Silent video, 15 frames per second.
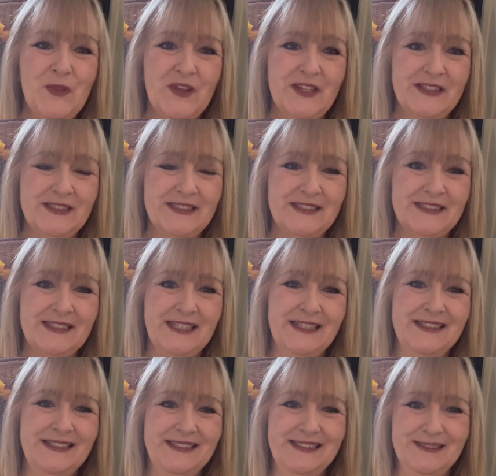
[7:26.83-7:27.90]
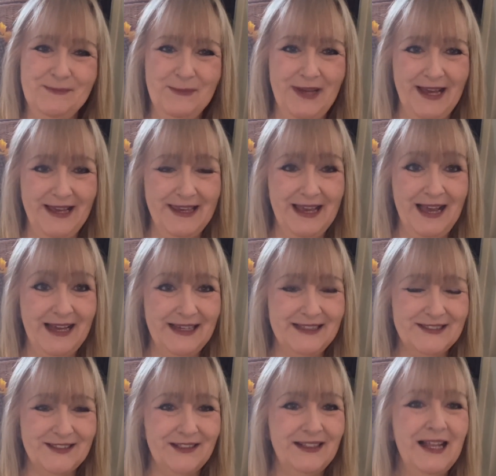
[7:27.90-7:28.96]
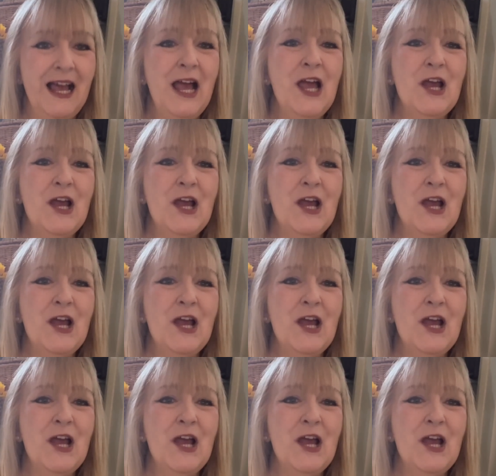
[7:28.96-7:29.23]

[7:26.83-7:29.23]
that my idol